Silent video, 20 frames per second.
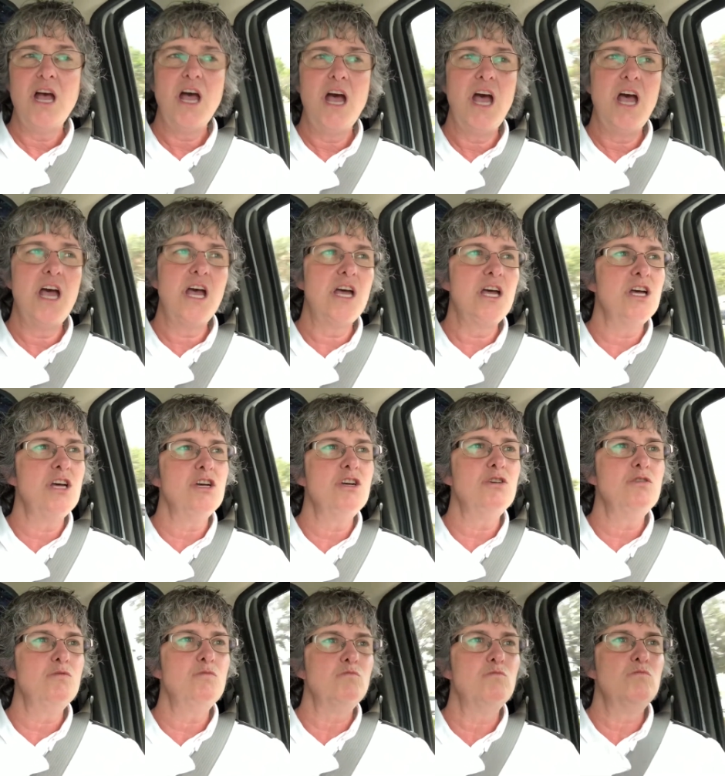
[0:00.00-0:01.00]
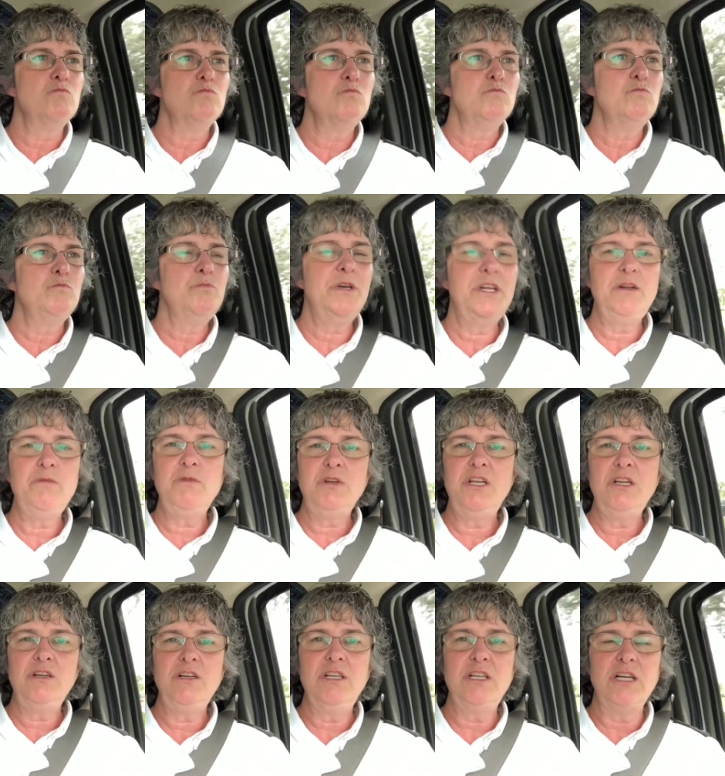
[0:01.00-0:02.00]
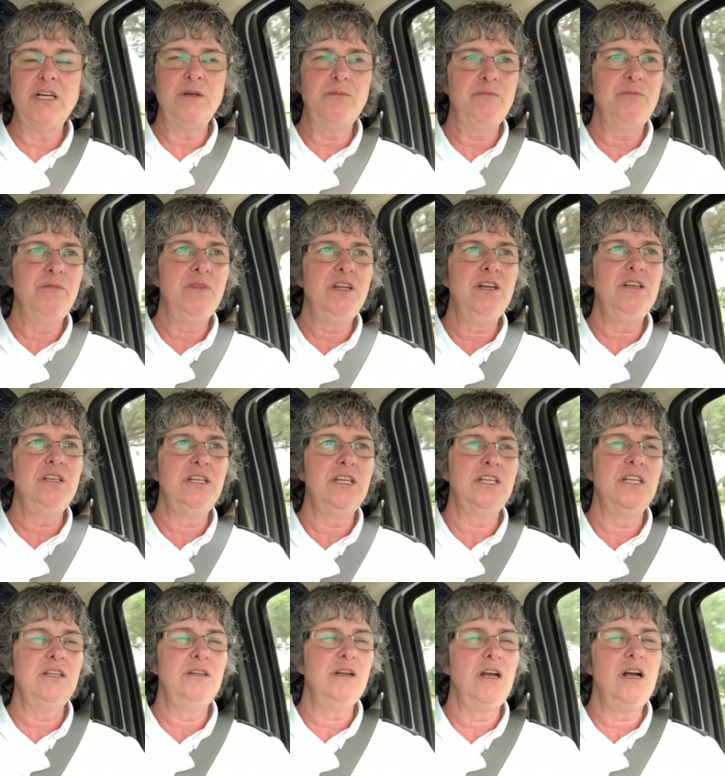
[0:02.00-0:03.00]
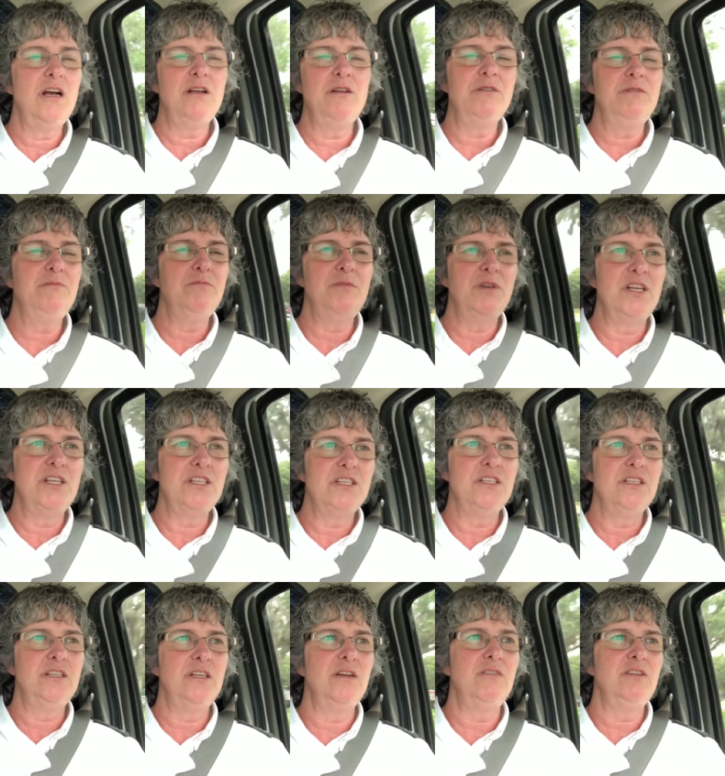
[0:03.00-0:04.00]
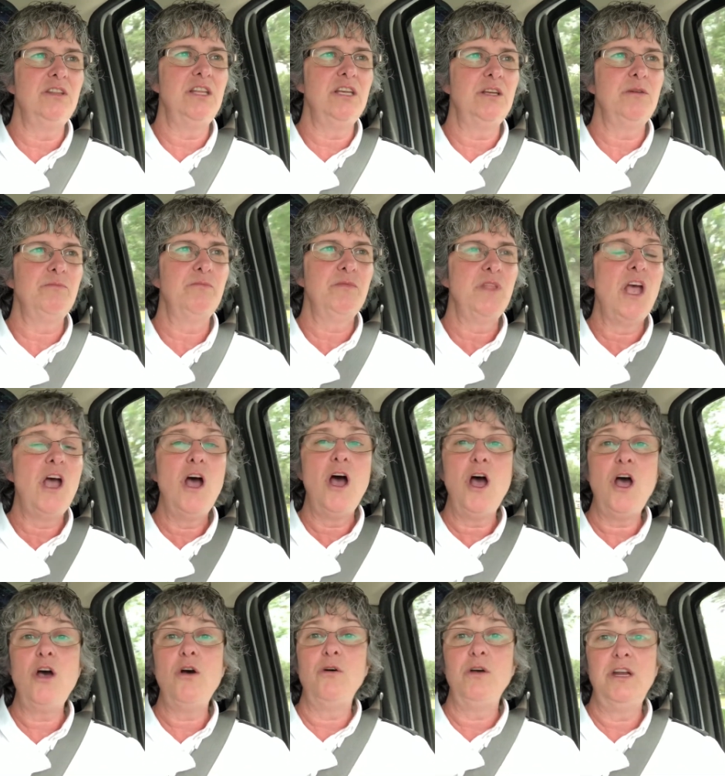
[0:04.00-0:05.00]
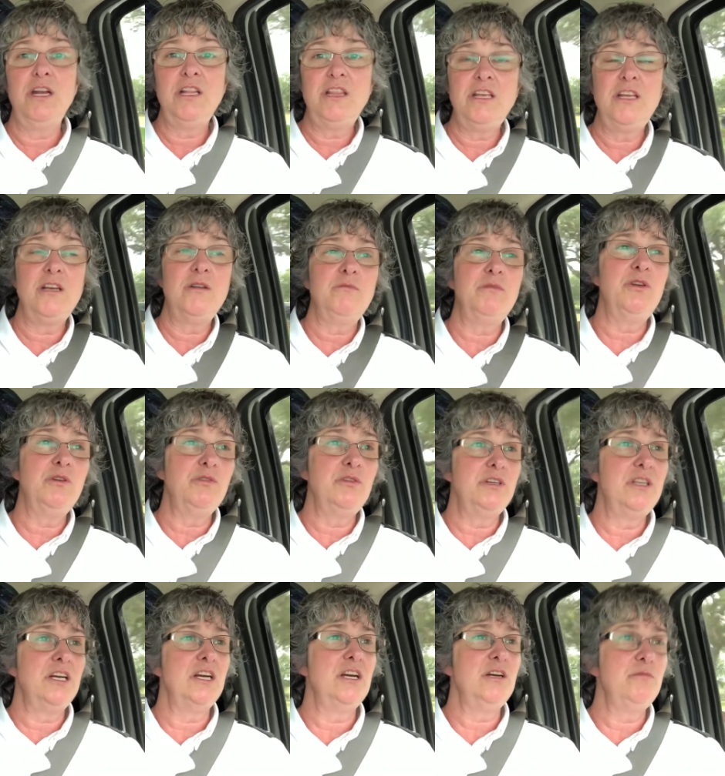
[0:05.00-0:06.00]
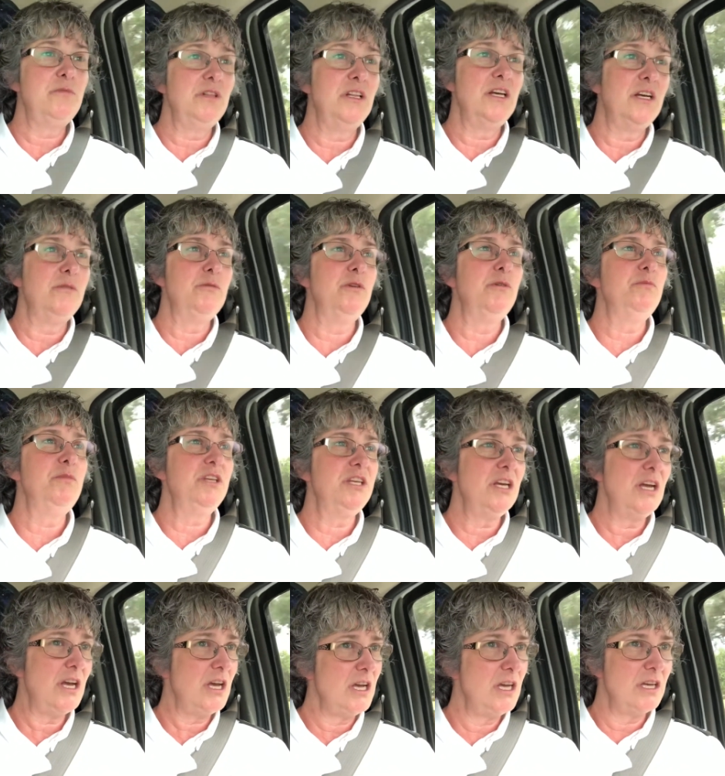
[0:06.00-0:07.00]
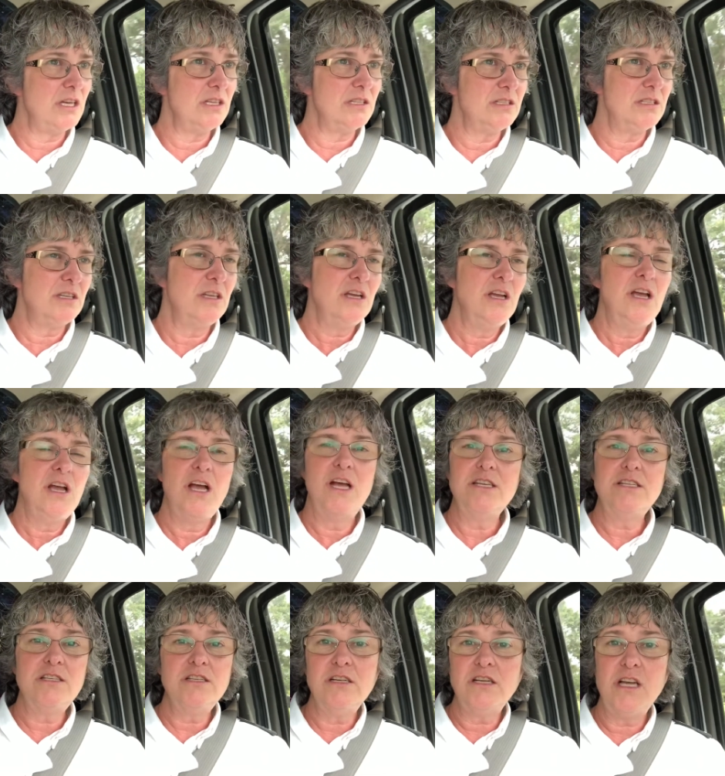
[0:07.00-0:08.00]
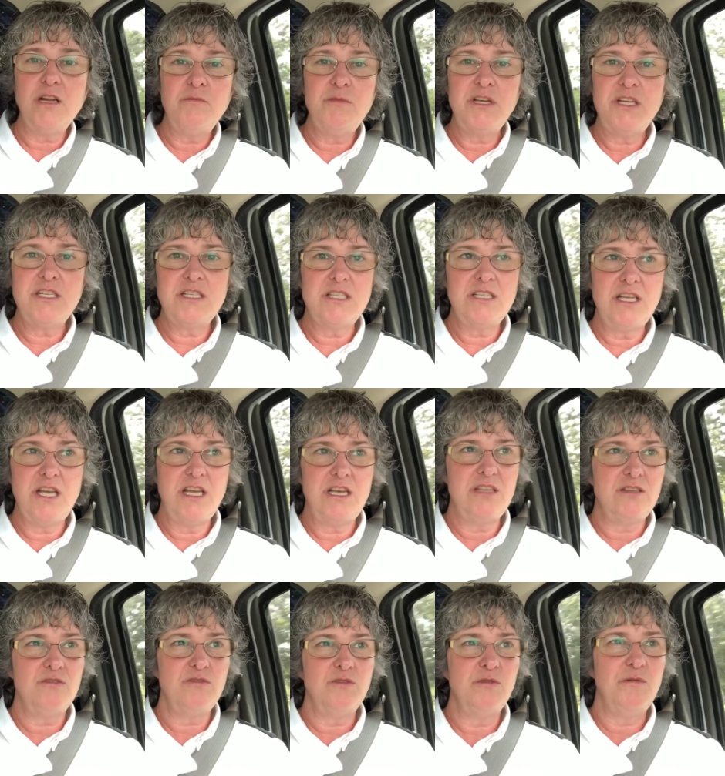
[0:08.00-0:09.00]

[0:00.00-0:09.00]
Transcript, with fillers: Um, but it, will come. It'll get it. I'll budget and everything. Oh, and I think I'm going to Hobby Lobby because I still gotta make snakes for